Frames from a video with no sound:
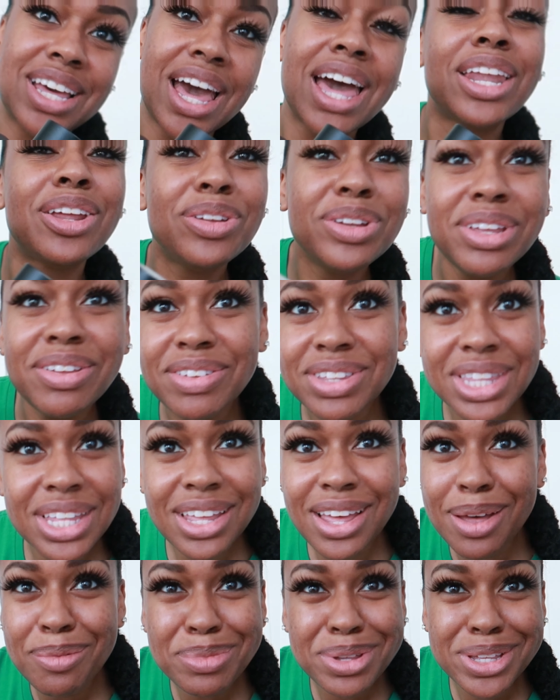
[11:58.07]
I don't even
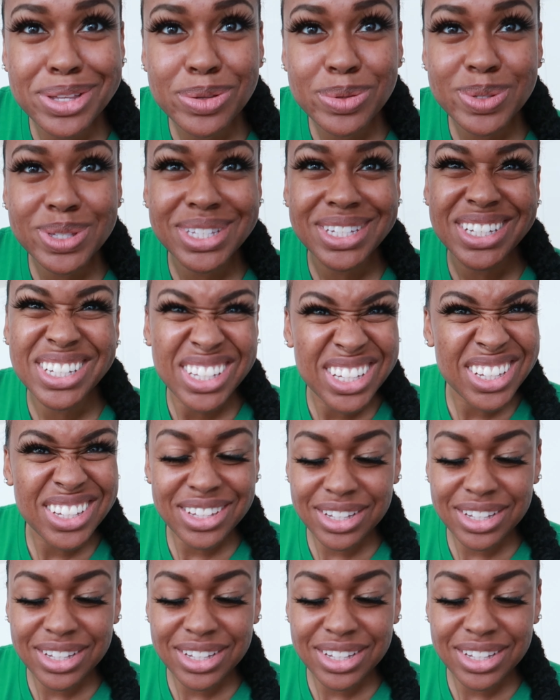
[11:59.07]
think I'm gonna use it.